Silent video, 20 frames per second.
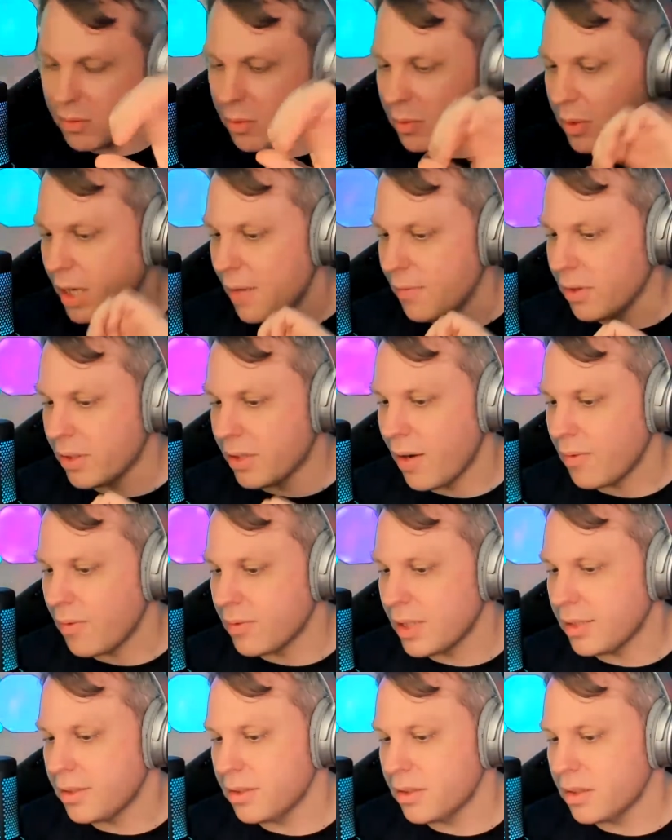we're having
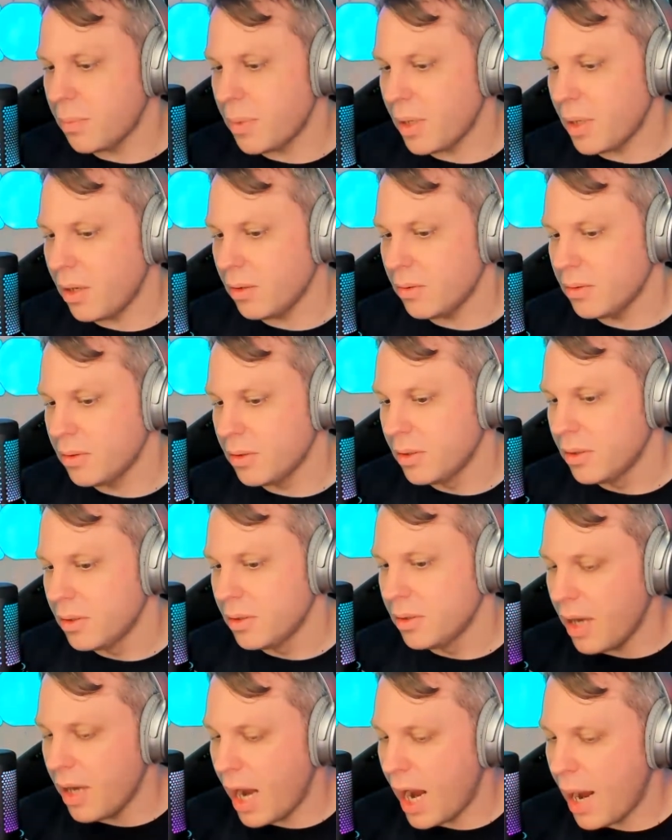conversations about
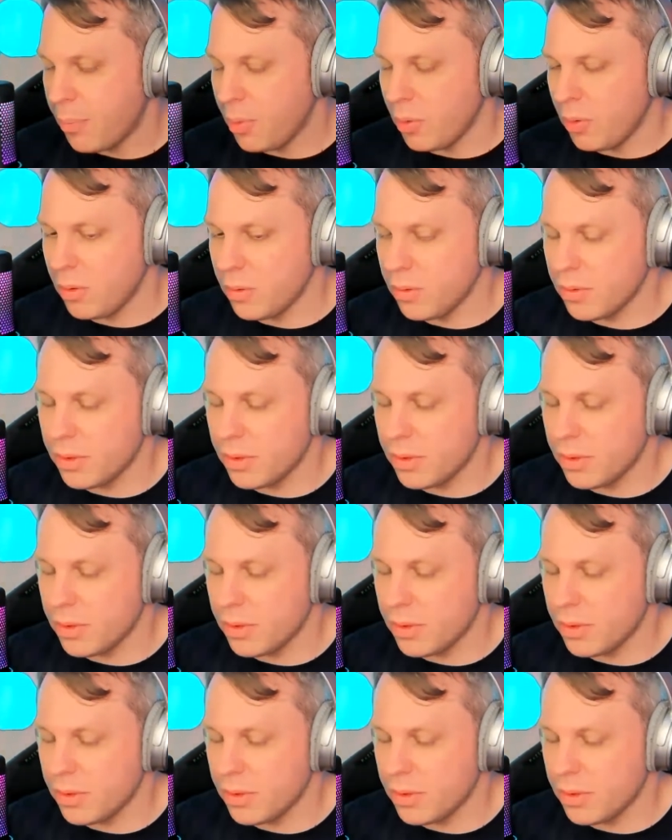Apple,